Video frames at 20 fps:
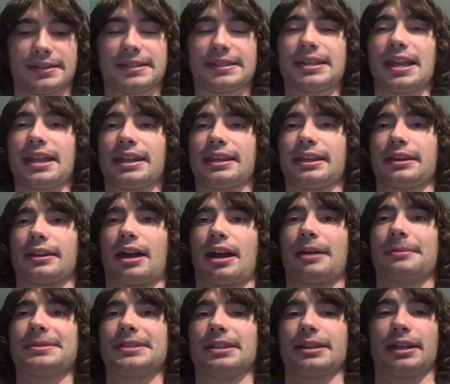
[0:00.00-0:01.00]
second
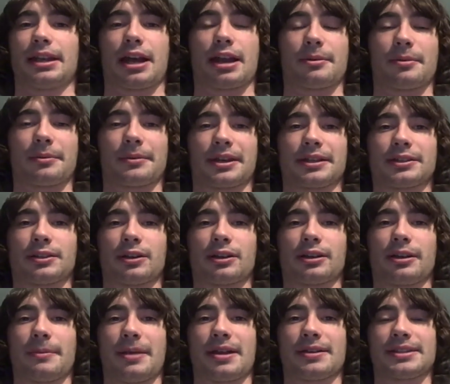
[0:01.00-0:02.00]
obsolete item I'm going to
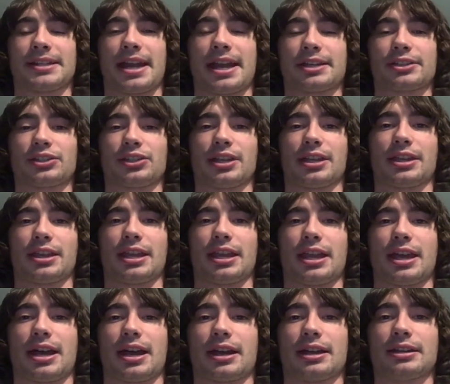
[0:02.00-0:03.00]
talk about is actually
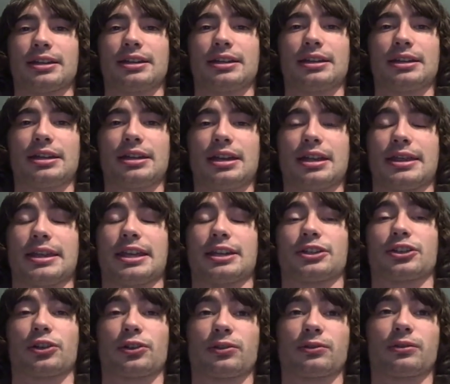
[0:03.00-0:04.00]
the
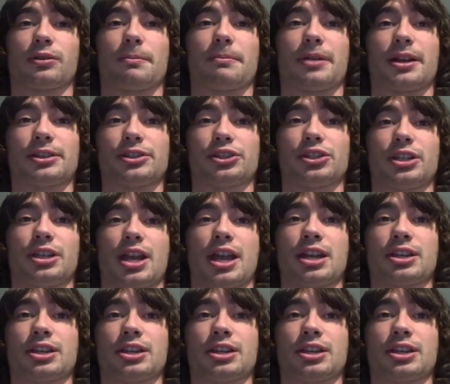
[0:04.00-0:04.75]
internal combustion